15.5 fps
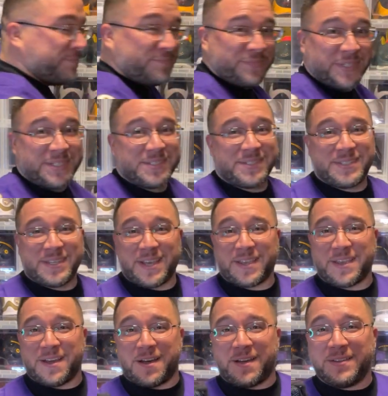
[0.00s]
This is sick,
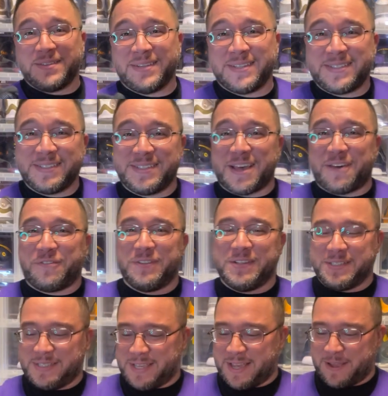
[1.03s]
y'all. This is definitely
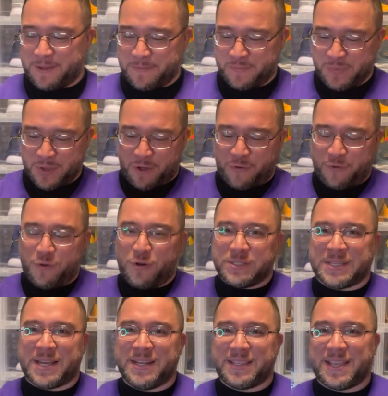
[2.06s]
sick. Of course,
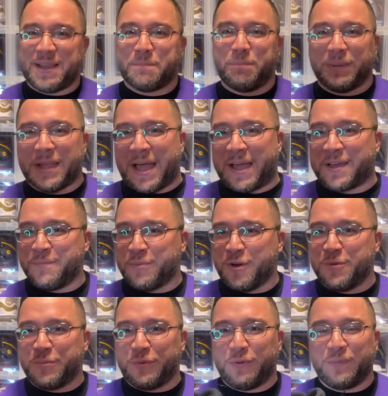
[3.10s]
anything black and
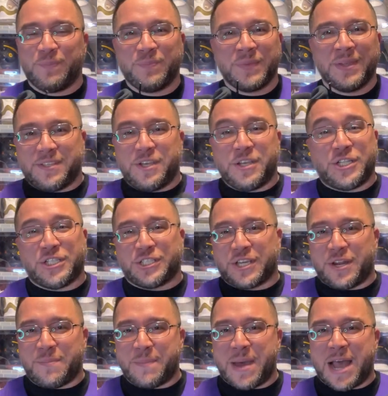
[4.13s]
purple, you're just going
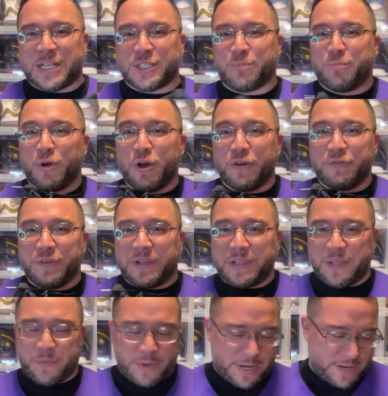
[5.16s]
to match
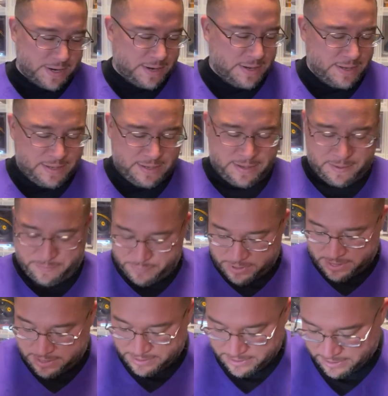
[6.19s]
perfectly with it. But,